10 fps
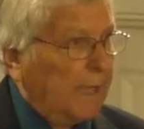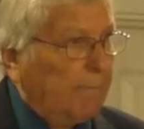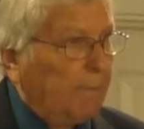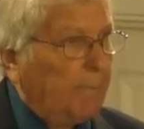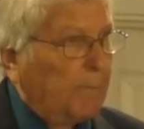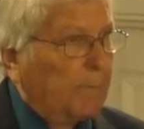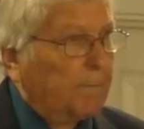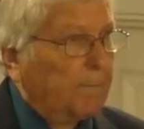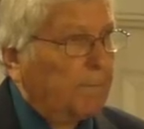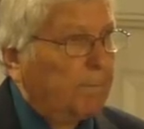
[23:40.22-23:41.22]
gave up on
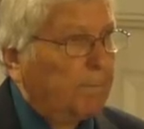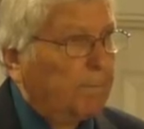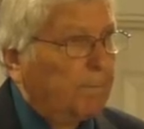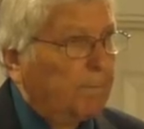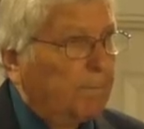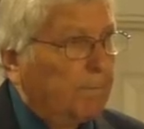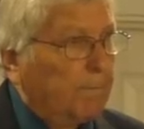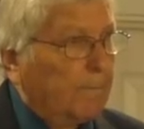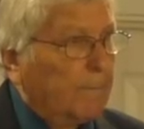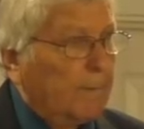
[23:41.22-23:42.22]

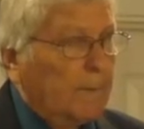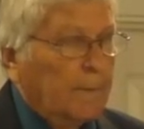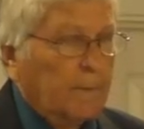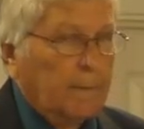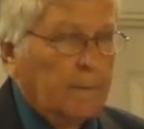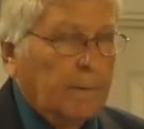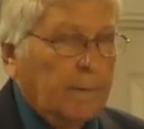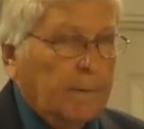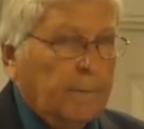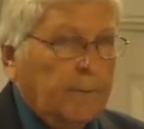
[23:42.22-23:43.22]
them.
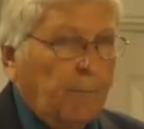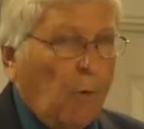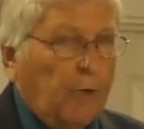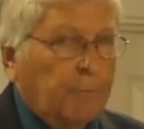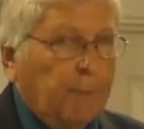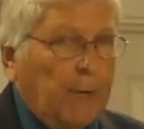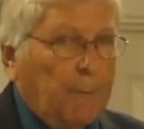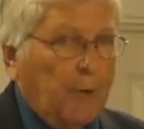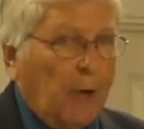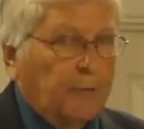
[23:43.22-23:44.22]
This morning
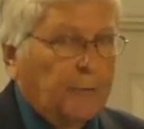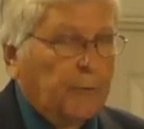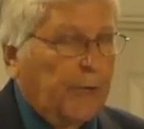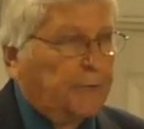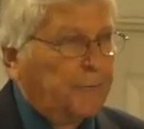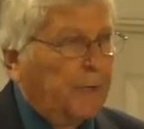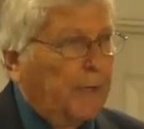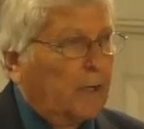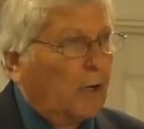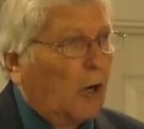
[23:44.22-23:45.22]
paper and also yesterday
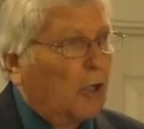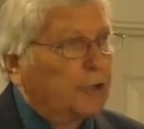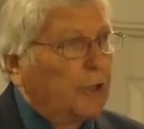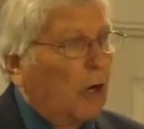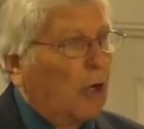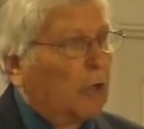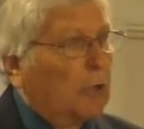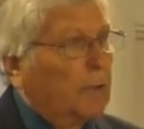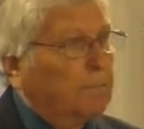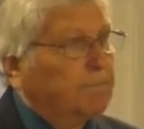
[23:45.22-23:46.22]
a large
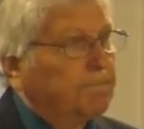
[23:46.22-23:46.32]
article